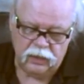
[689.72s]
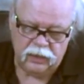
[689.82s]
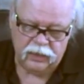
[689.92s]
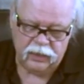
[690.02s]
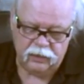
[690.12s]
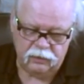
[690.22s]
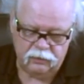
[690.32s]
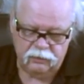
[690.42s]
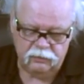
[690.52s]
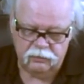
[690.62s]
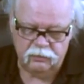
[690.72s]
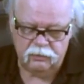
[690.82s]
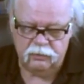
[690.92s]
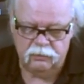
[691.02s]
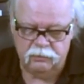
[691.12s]
And
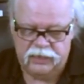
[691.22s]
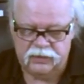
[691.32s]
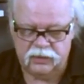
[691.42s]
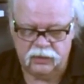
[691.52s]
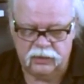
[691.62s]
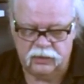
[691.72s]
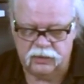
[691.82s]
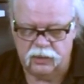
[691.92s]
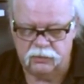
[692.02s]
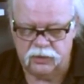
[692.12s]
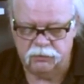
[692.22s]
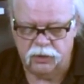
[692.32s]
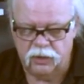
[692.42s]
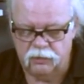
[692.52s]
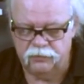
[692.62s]
basically this comes
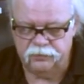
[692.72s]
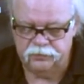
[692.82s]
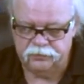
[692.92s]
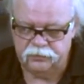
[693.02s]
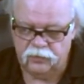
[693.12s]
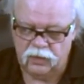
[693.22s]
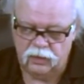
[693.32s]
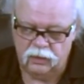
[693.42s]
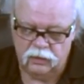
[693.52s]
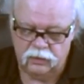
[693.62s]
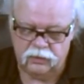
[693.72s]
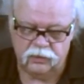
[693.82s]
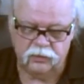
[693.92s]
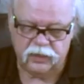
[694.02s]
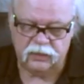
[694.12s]
apart,
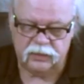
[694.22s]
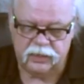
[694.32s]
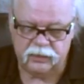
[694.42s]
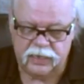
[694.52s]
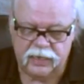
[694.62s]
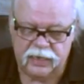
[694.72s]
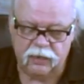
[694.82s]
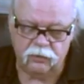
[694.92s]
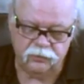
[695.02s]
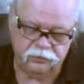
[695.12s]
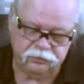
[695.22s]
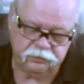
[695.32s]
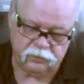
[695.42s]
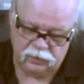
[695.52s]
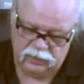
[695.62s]
so we can take that out.
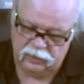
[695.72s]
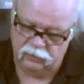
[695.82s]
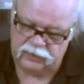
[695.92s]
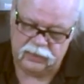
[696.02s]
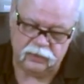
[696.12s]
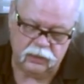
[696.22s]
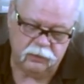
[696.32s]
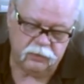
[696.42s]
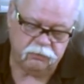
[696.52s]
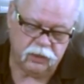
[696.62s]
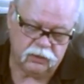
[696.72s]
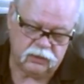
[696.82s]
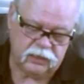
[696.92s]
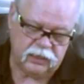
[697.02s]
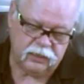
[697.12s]
I always like to keep the parts
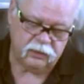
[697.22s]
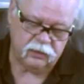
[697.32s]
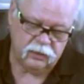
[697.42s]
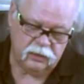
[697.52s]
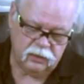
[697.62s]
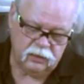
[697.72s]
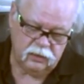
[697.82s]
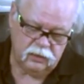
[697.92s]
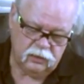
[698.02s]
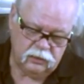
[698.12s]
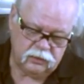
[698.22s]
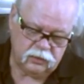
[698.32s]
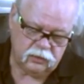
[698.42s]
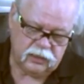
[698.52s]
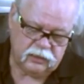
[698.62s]
together
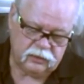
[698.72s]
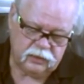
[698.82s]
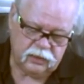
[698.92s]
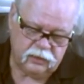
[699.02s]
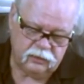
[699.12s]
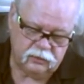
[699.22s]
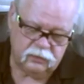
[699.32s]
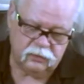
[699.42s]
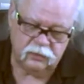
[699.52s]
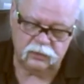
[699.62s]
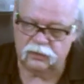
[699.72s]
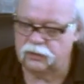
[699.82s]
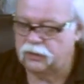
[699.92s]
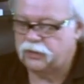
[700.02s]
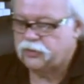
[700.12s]
so that
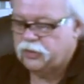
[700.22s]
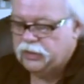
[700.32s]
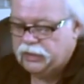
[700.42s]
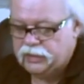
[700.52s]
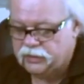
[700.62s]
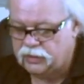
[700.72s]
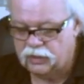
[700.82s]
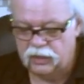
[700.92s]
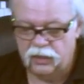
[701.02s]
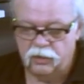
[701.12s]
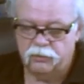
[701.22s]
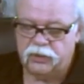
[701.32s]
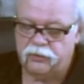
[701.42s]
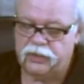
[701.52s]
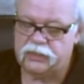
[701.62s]
it's really easy.
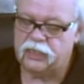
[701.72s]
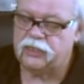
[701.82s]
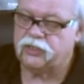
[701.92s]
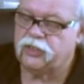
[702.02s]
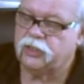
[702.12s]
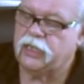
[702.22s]
But the reason I just took